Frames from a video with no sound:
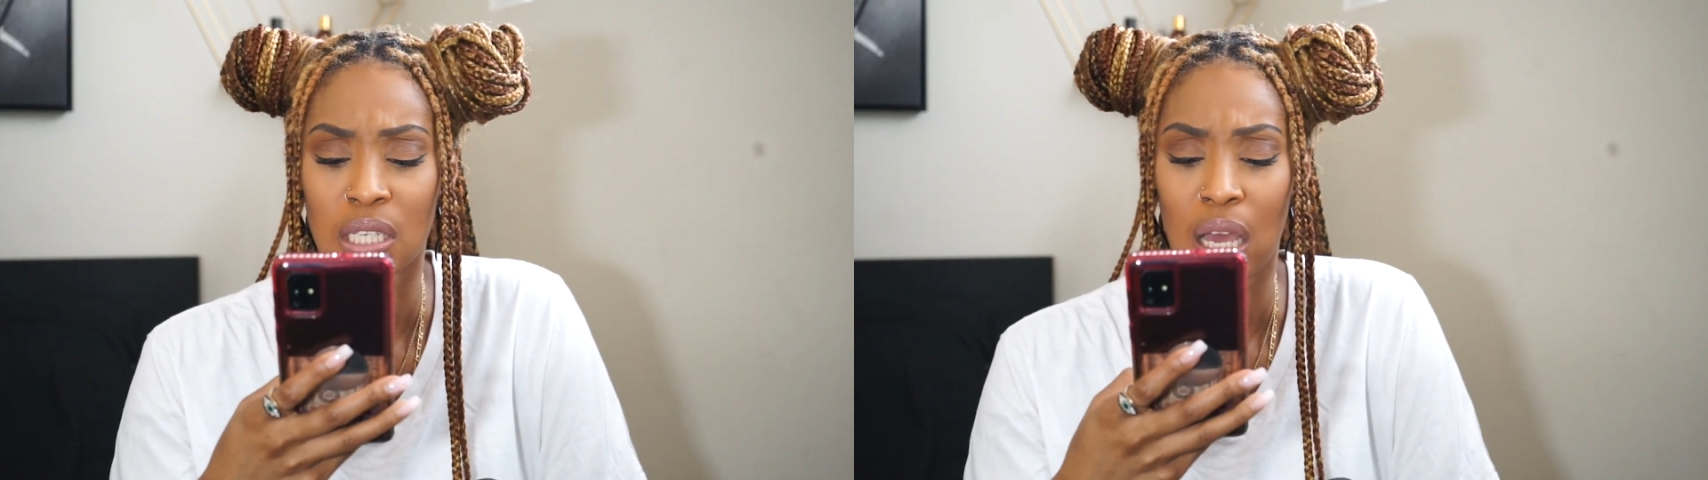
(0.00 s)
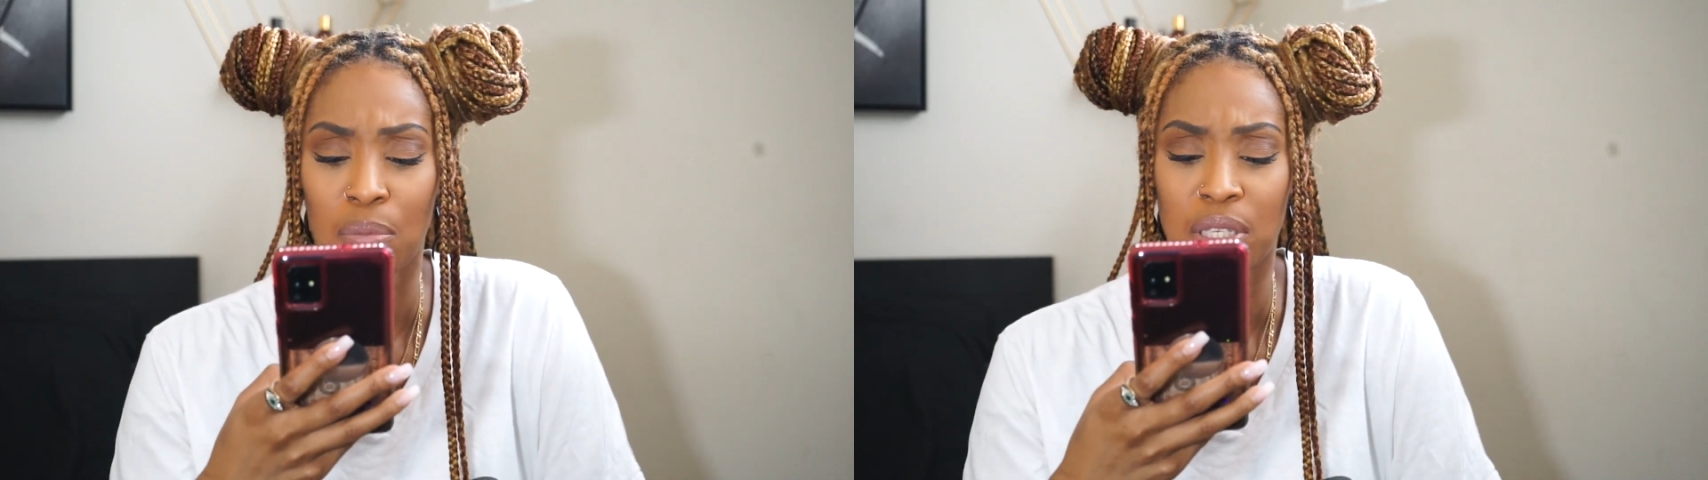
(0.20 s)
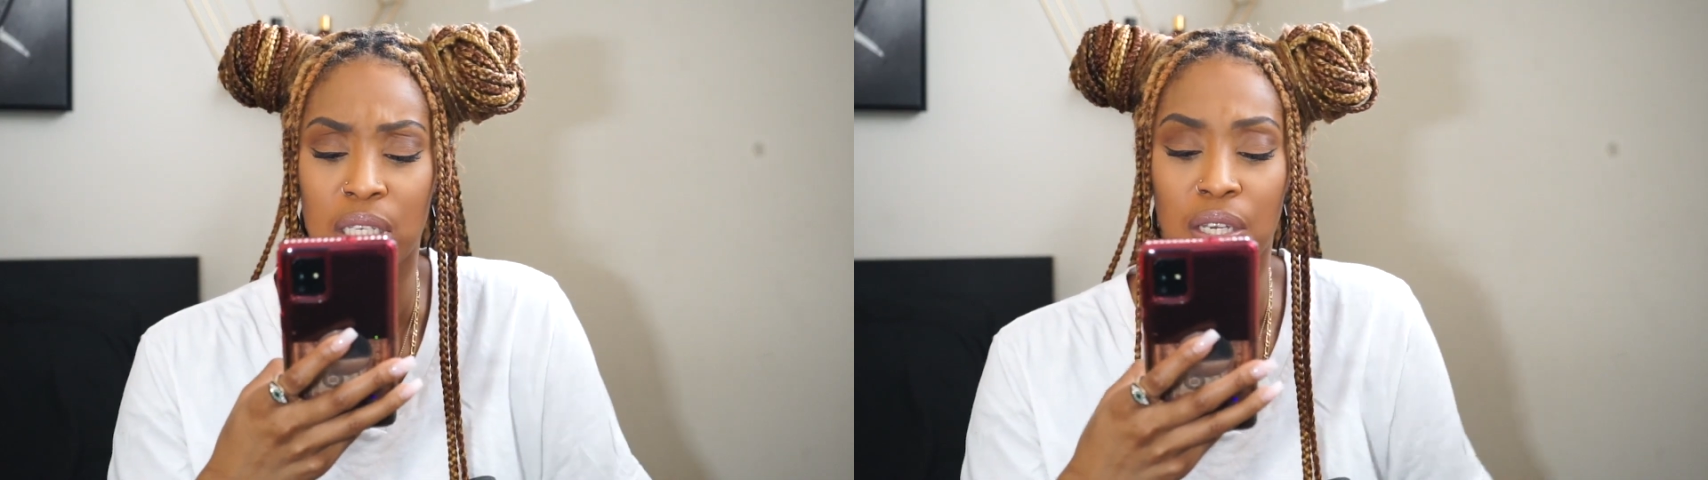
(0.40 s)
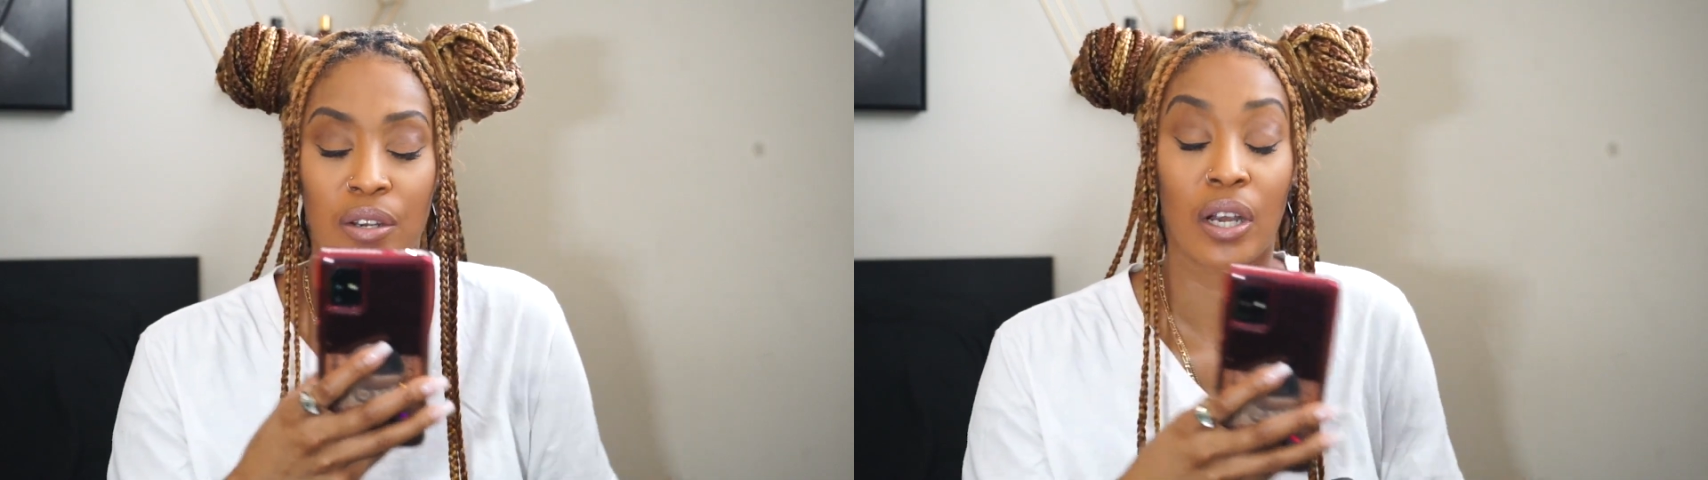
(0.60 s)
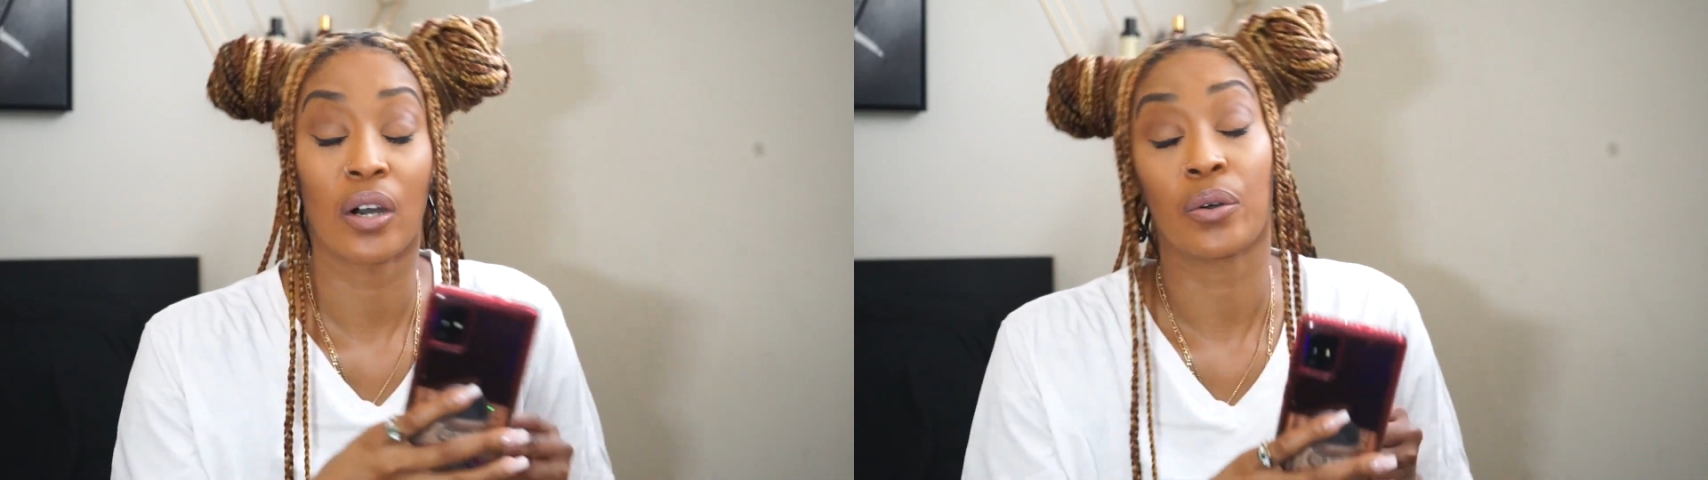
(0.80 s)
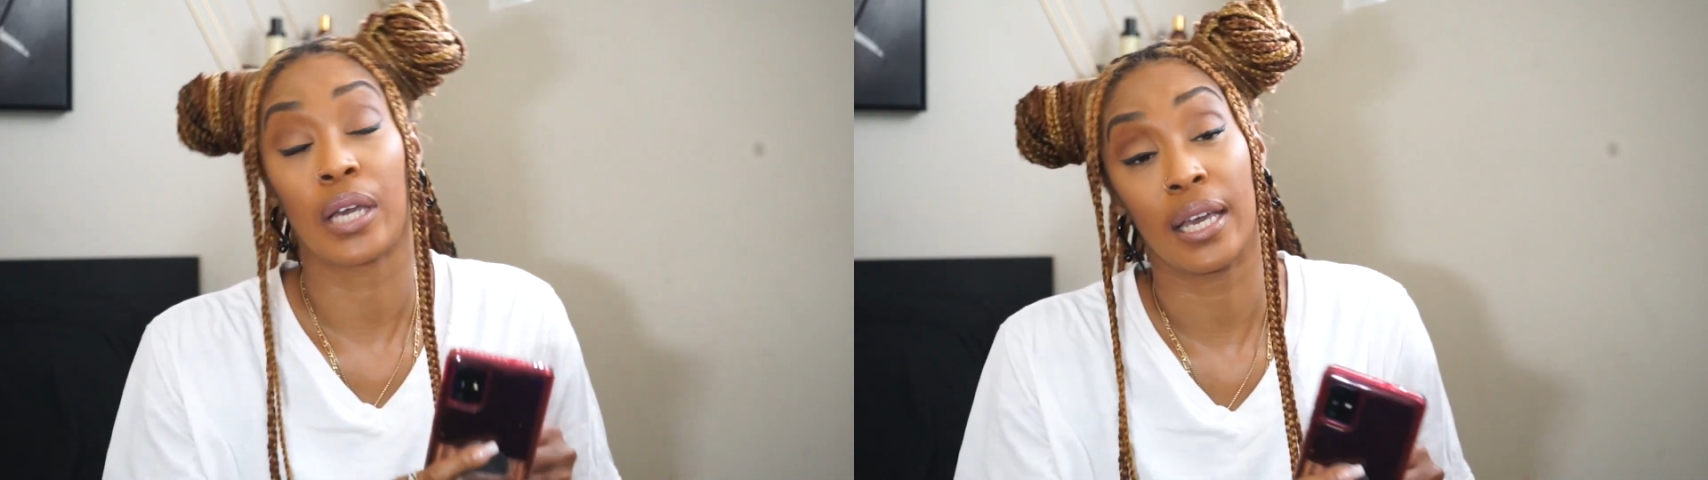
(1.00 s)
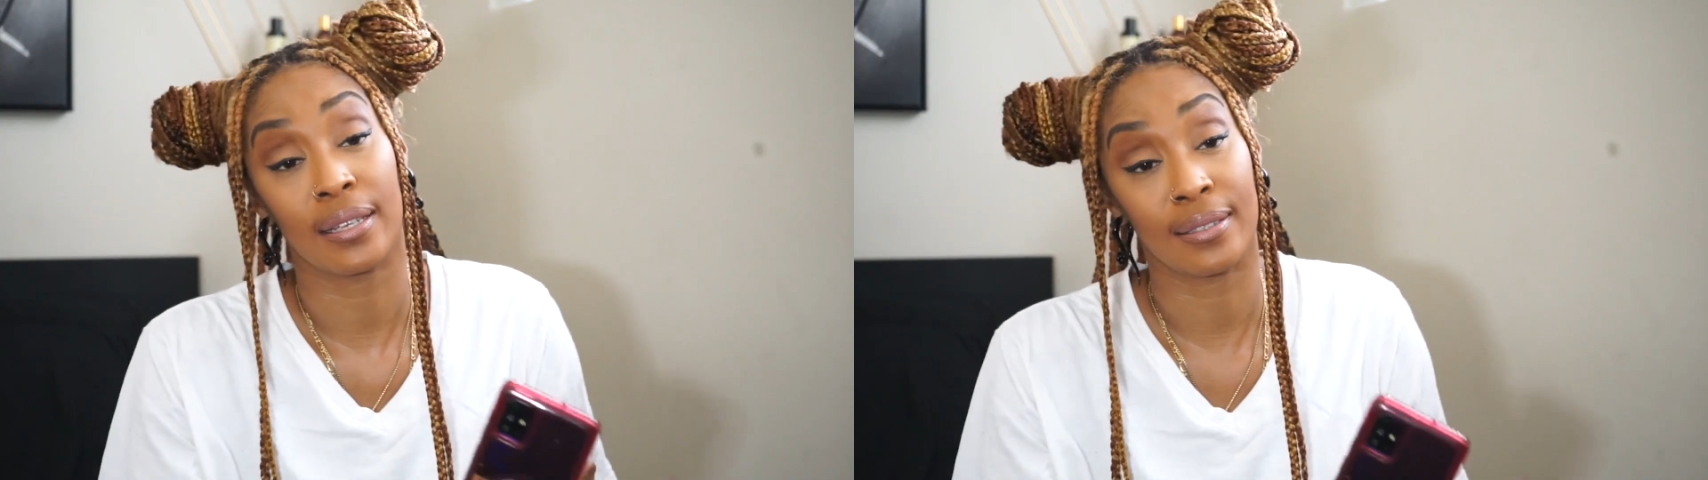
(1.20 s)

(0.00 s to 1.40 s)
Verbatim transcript: time is dinner? Oh, okay.